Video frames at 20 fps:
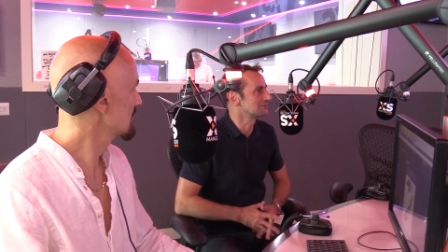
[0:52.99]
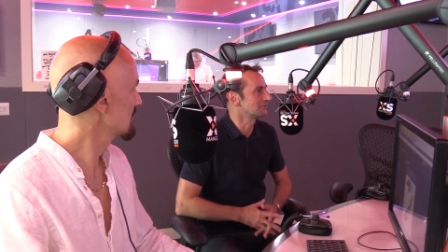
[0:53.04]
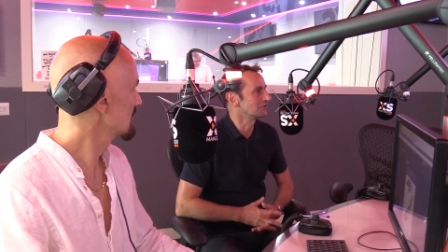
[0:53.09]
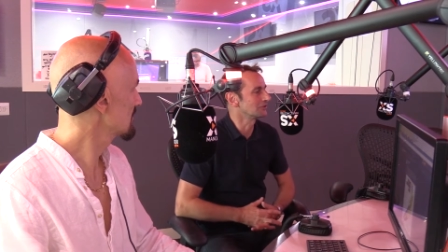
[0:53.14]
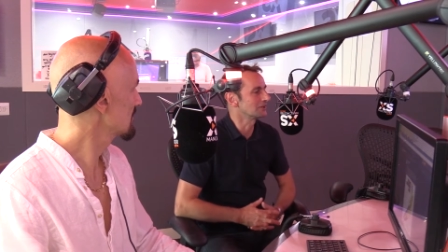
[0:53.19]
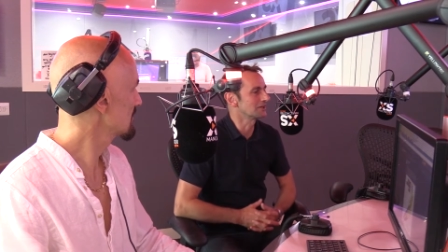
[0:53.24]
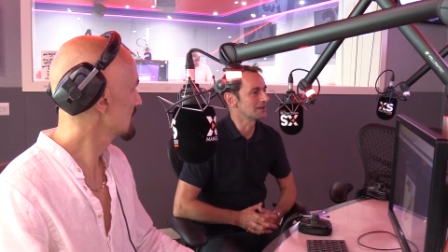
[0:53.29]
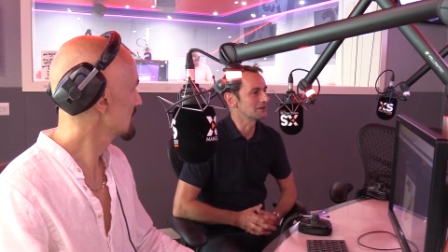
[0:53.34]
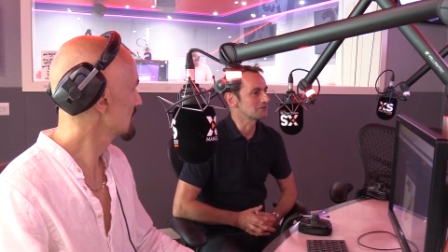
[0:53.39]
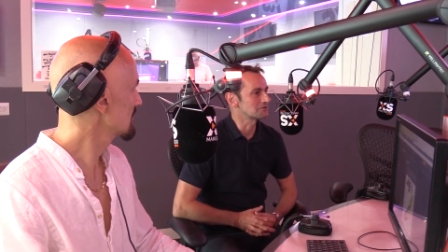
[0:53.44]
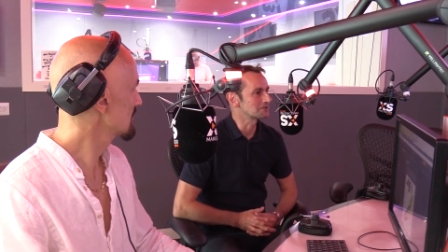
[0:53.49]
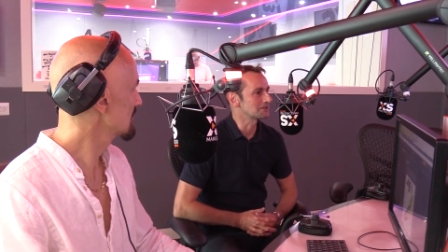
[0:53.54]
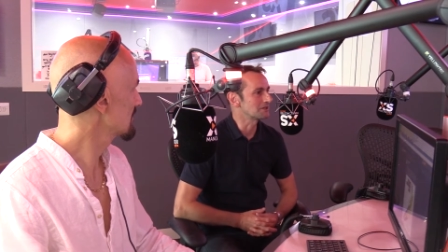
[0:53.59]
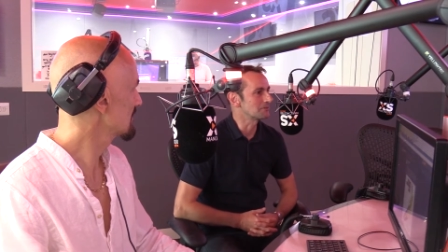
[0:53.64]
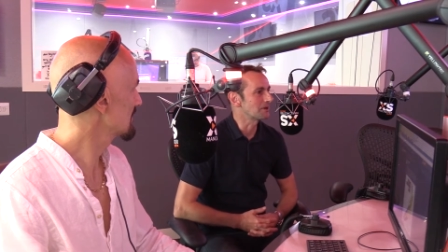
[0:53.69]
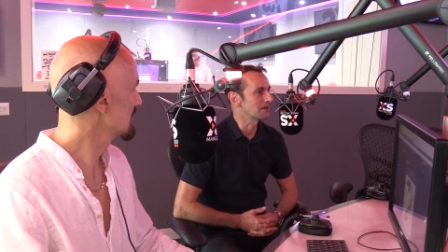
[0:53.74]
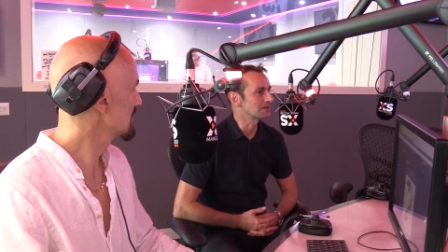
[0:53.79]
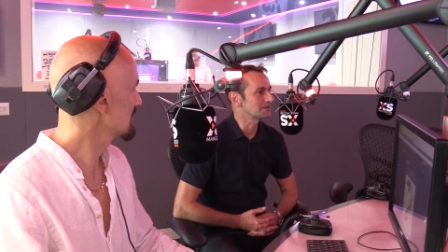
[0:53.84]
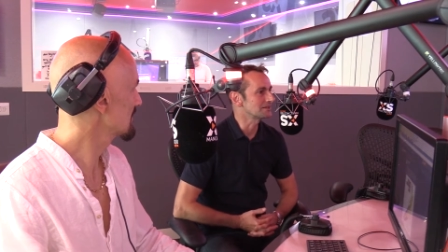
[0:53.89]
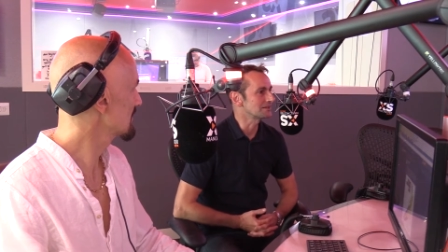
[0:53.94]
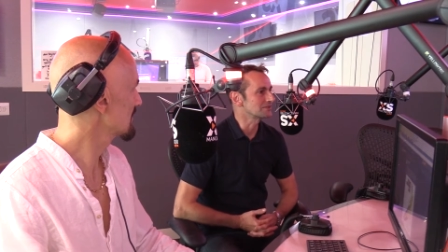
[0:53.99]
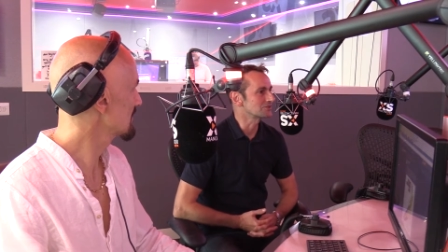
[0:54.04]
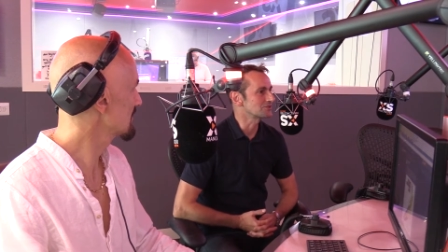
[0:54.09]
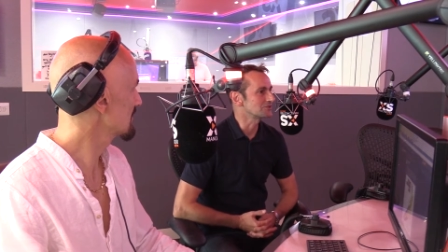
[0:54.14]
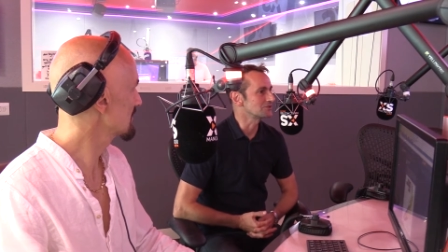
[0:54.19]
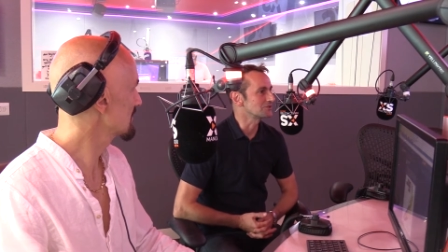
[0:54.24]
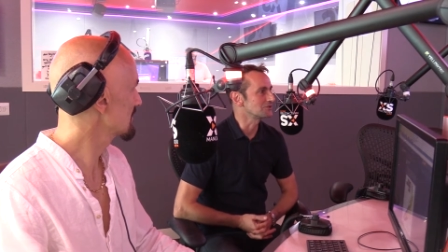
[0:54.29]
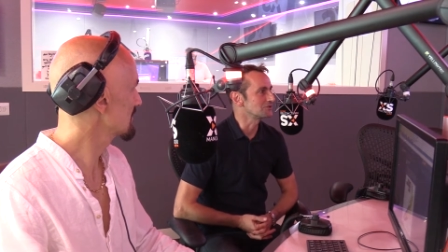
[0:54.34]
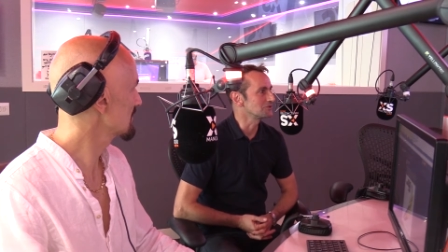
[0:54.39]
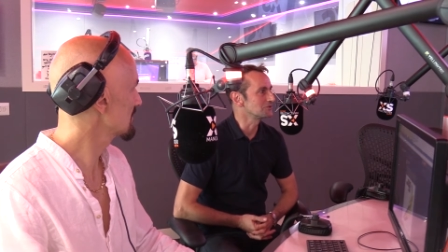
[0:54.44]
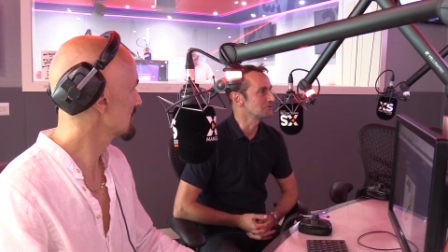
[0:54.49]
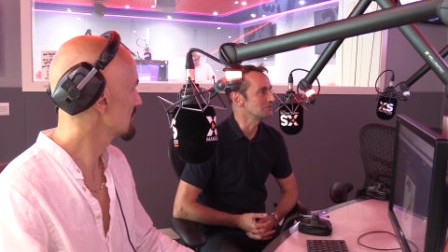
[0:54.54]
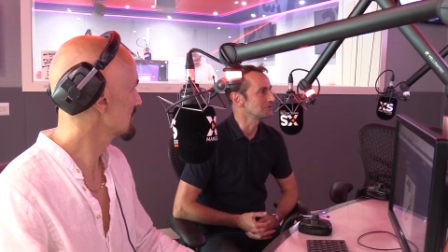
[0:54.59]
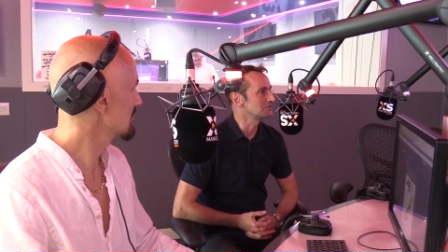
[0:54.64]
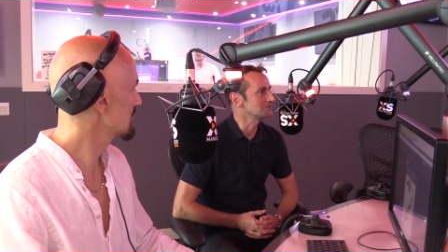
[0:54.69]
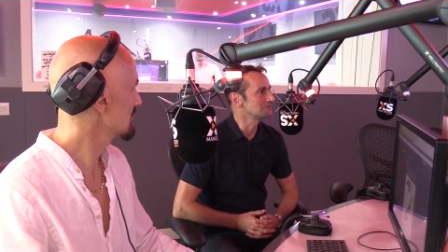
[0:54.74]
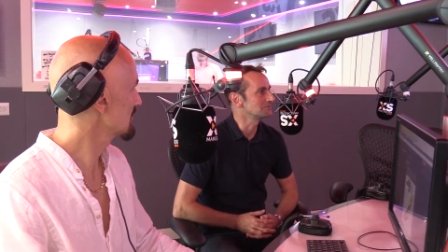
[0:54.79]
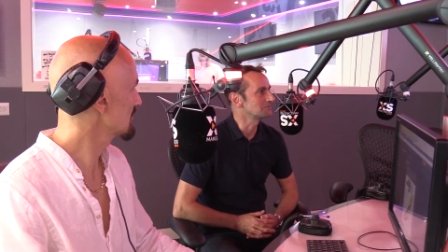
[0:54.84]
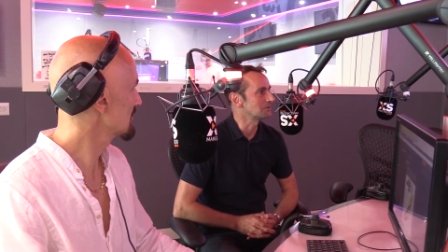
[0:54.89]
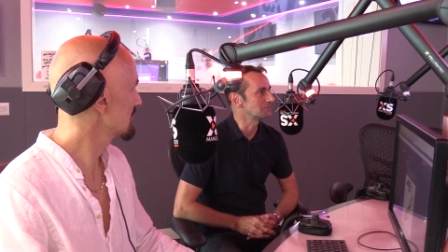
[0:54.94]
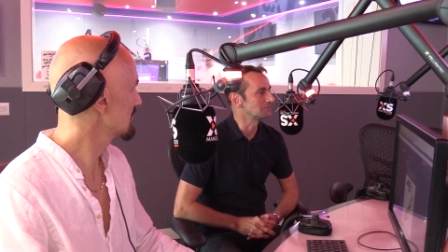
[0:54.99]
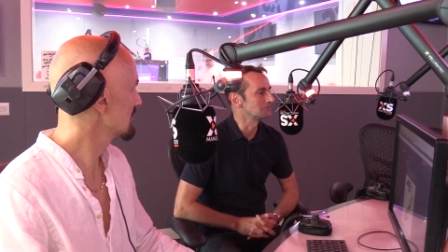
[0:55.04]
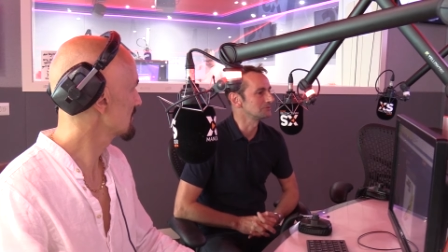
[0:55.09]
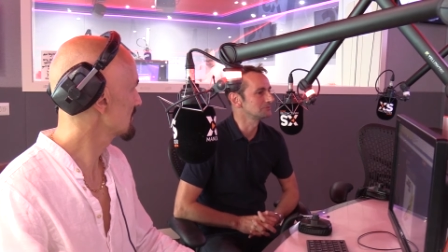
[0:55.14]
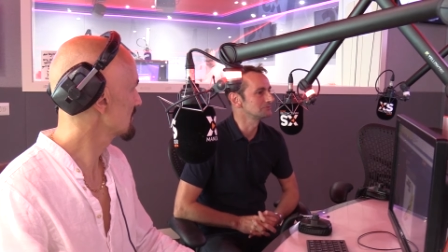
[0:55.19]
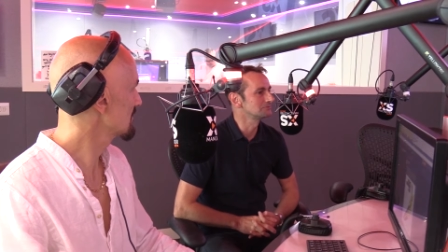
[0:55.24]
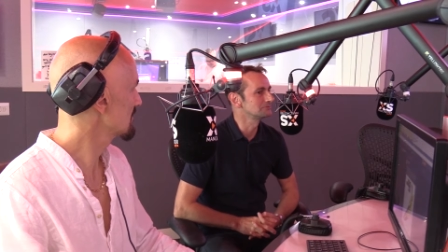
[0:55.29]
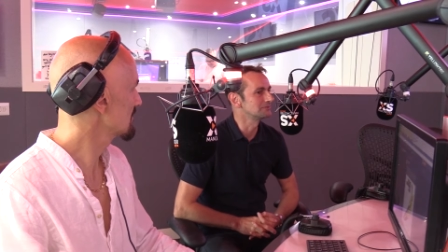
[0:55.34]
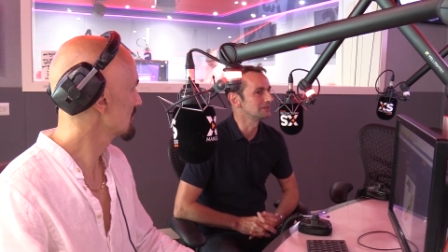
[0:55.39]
falling outs in the band as you do, and people